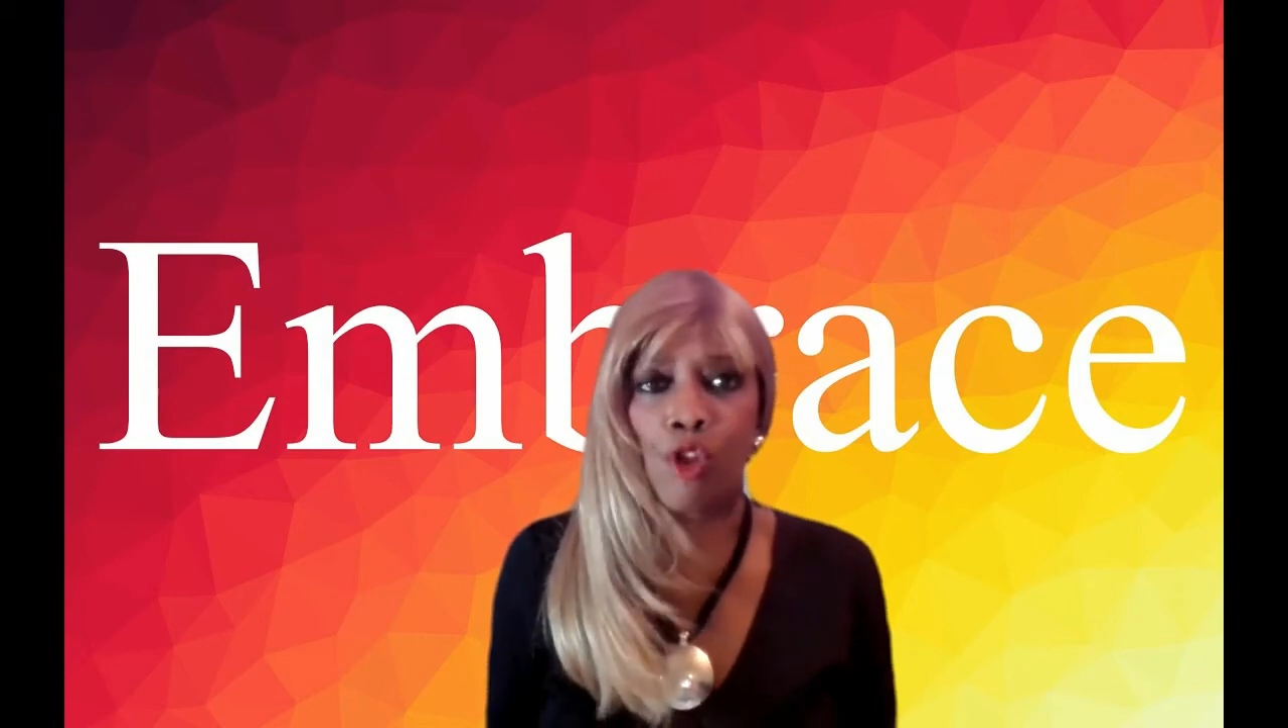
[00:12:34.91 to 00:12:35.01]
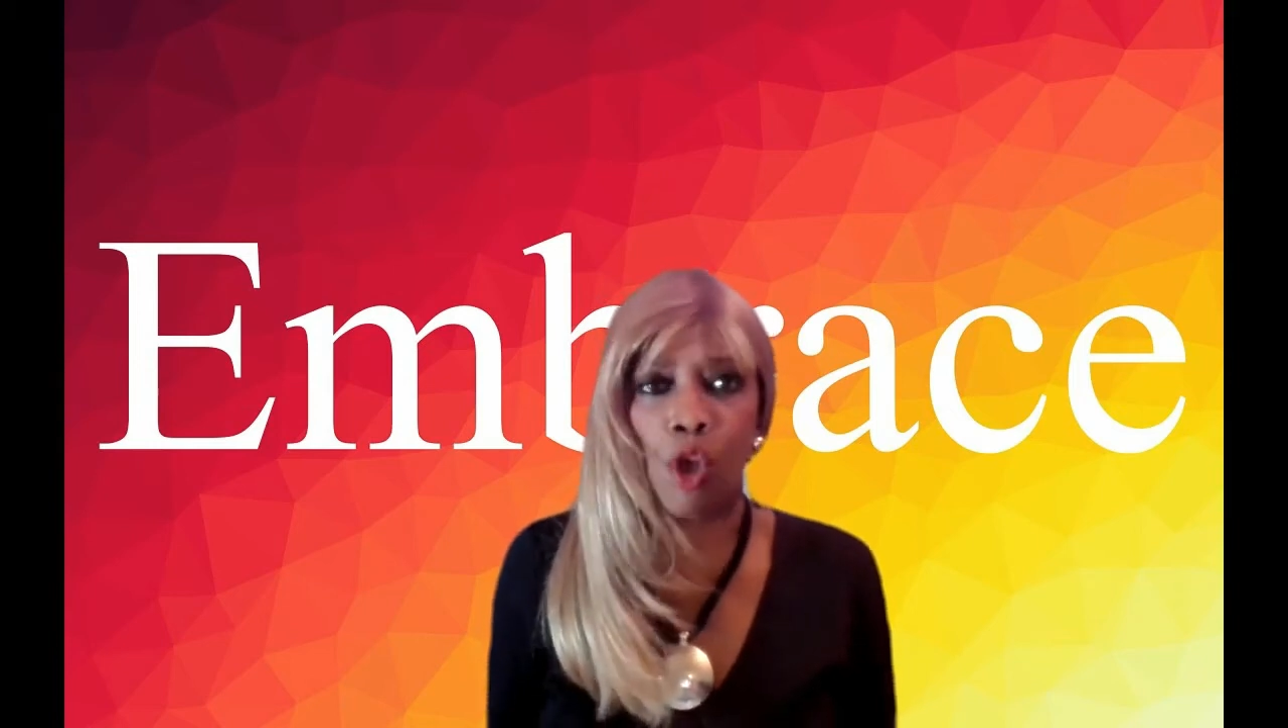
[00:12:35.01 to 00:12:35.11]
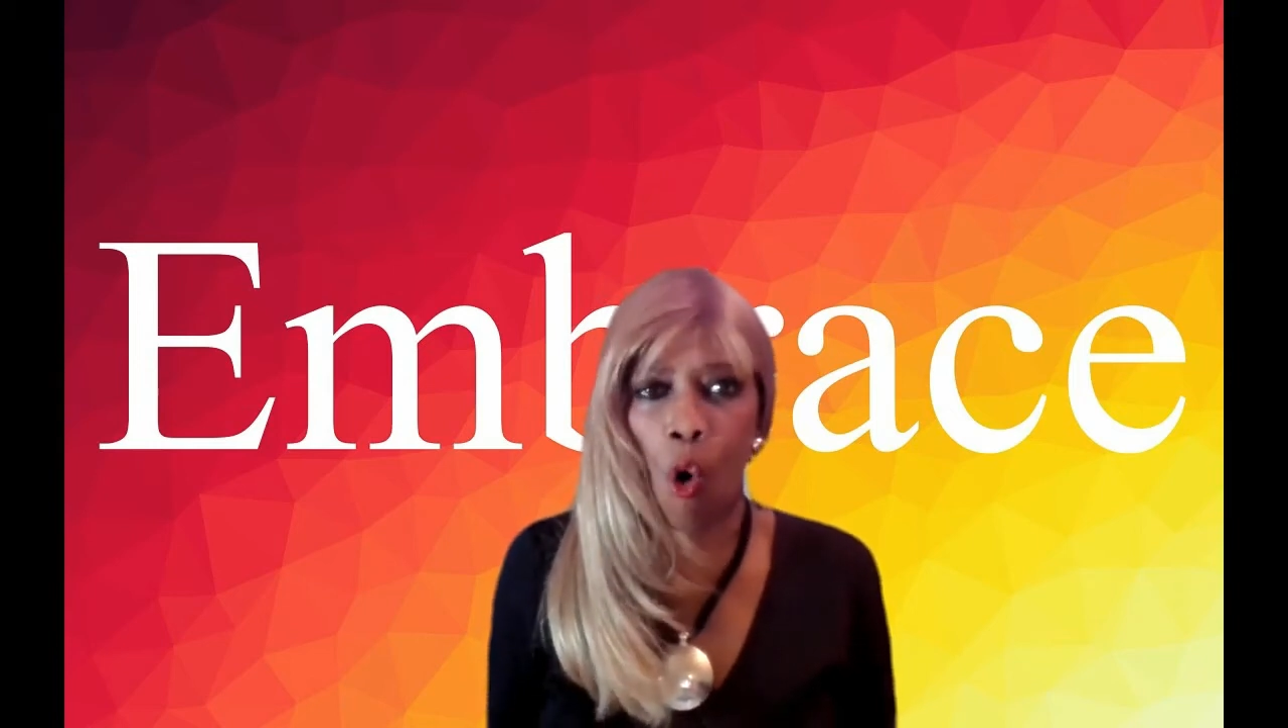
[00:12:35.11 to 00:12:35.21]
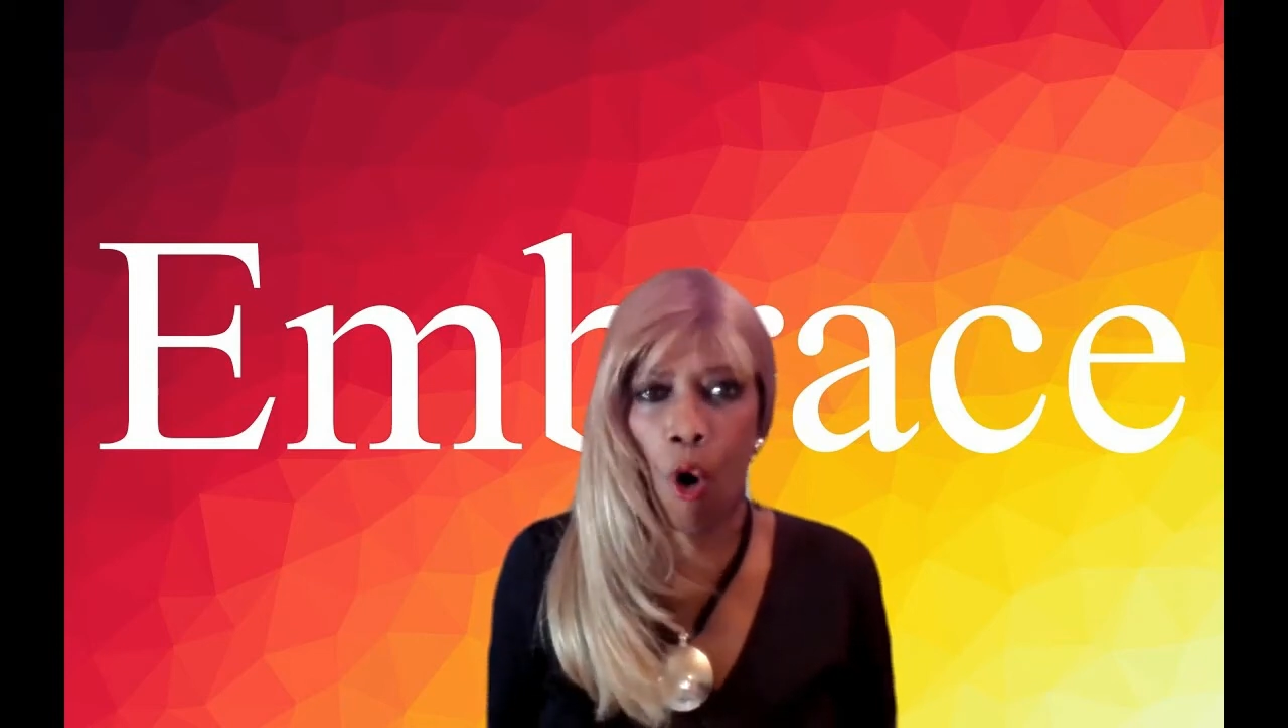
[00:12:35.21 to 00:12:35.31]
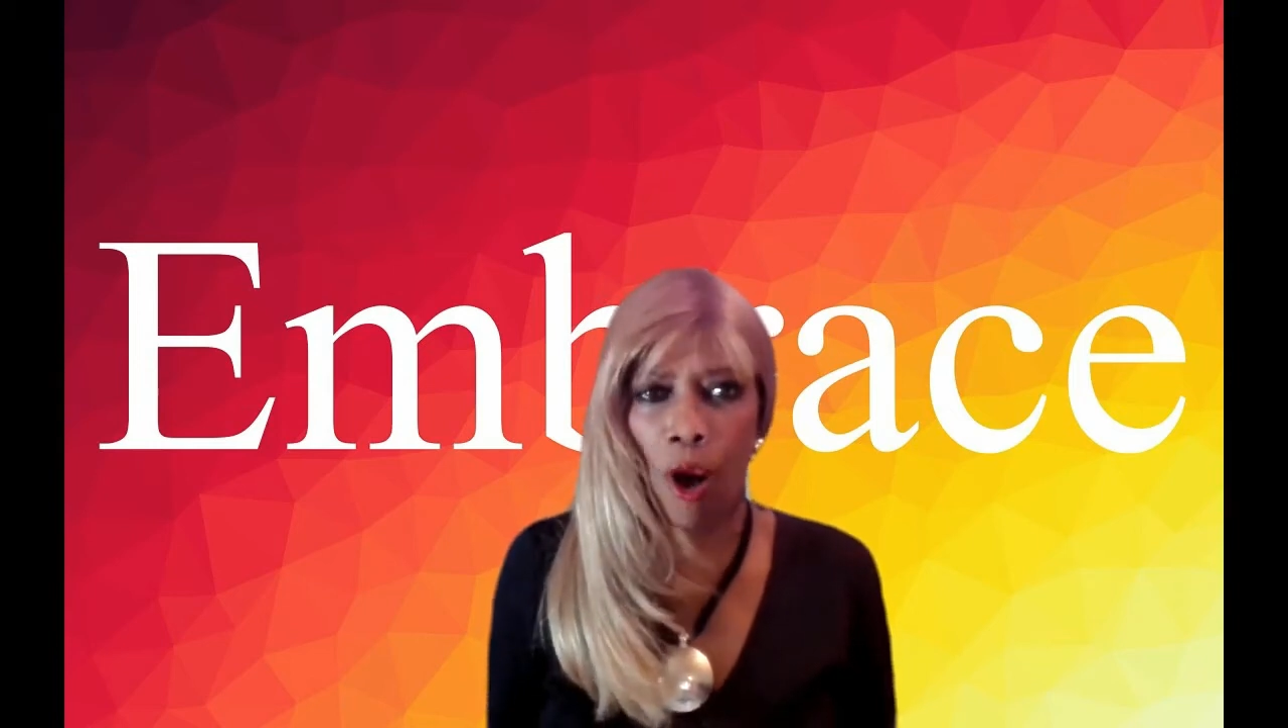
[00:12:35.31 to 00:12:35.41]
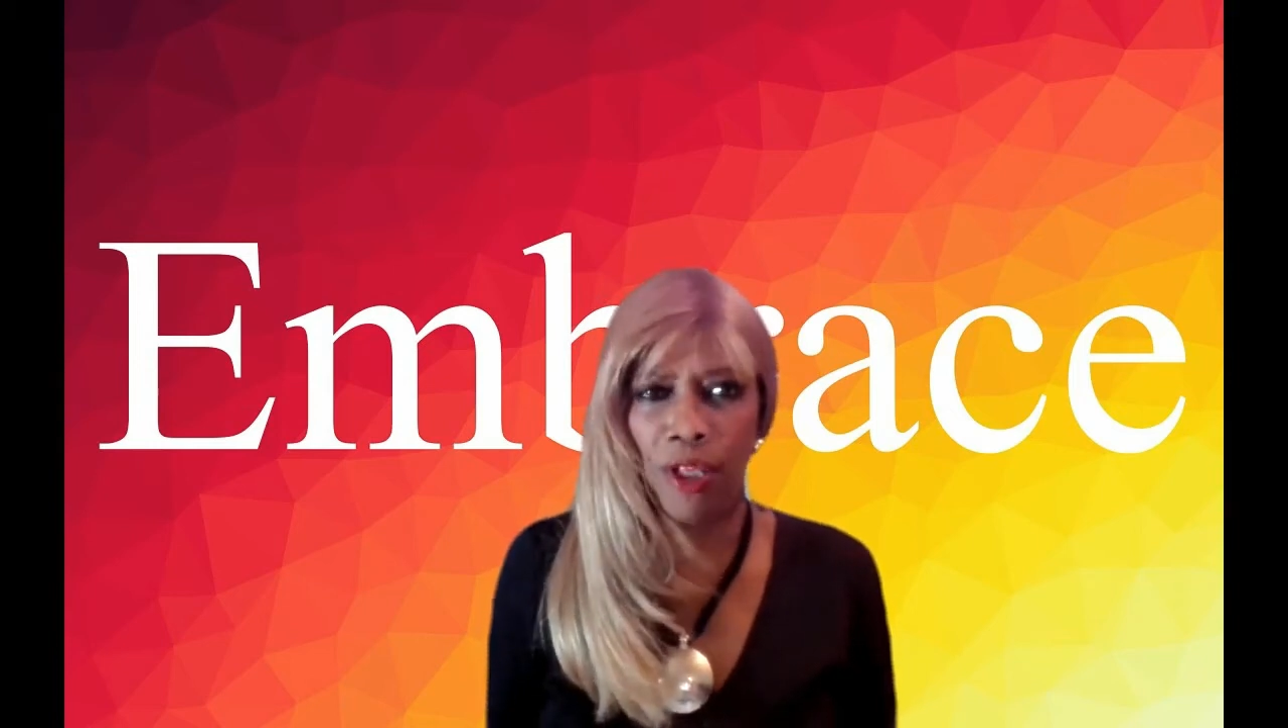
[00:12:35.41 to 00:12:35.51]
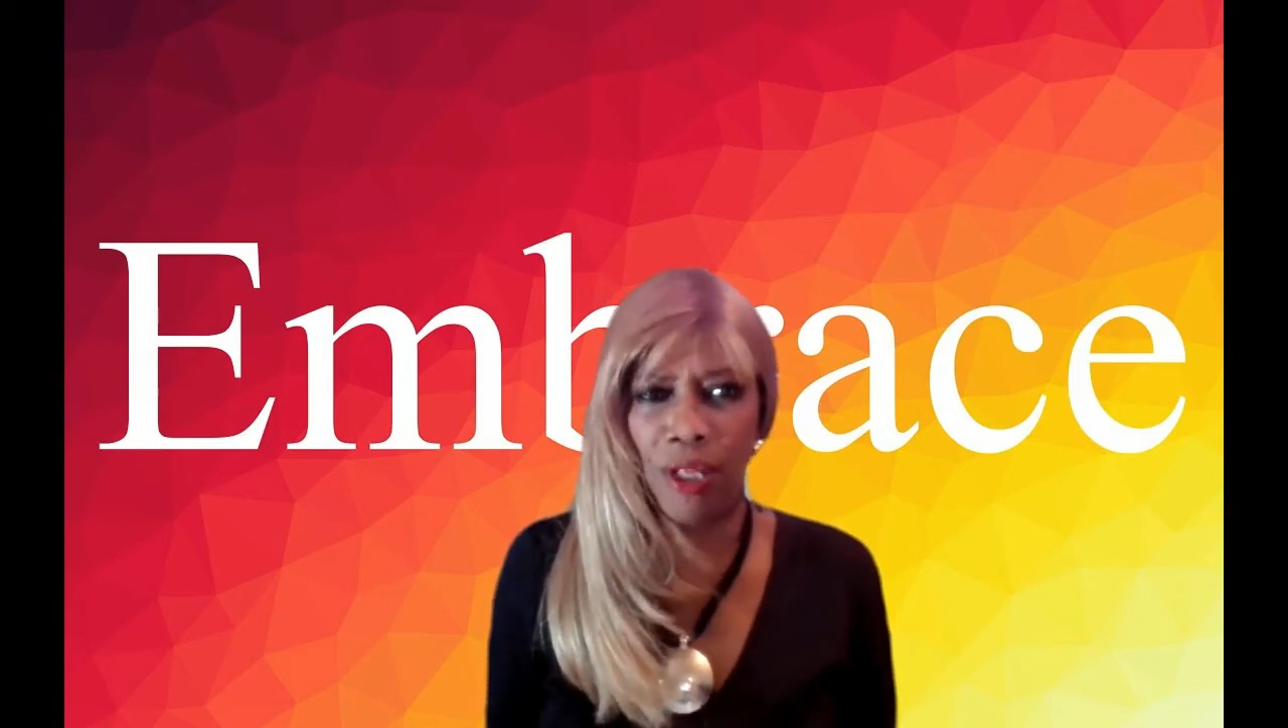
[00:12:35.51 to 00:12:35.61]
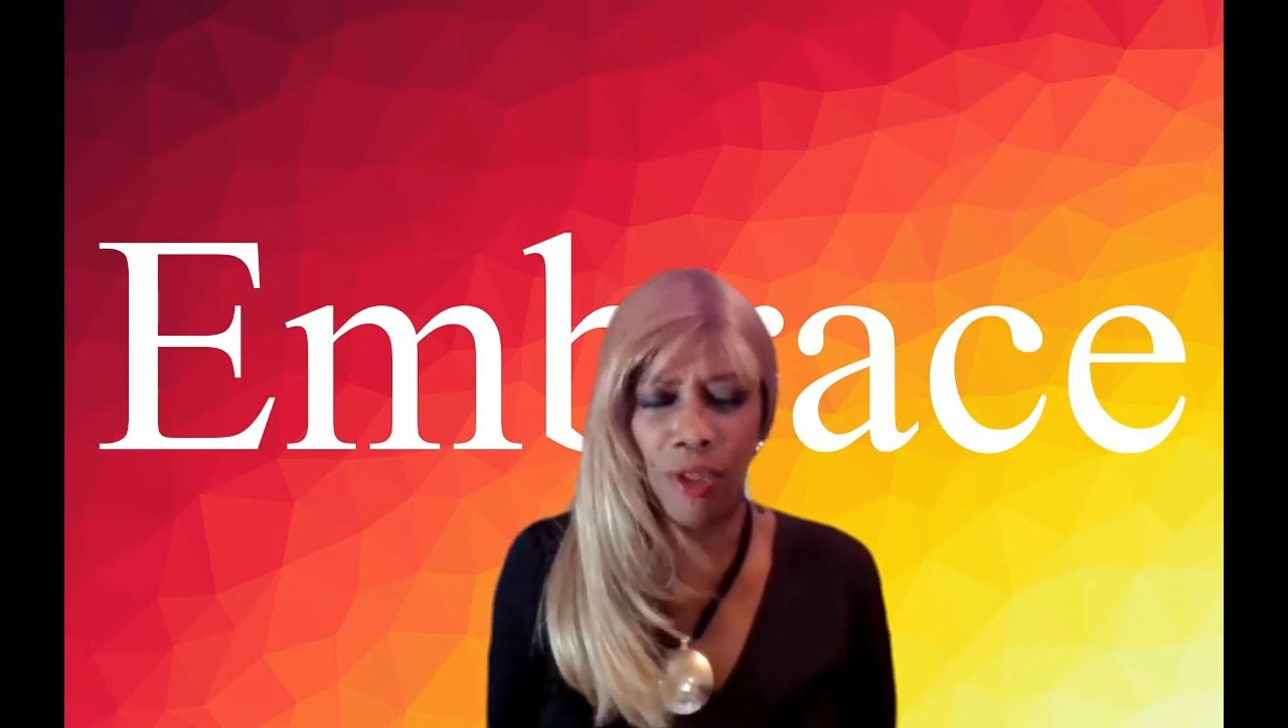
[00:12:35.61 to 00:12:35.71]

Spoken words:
door.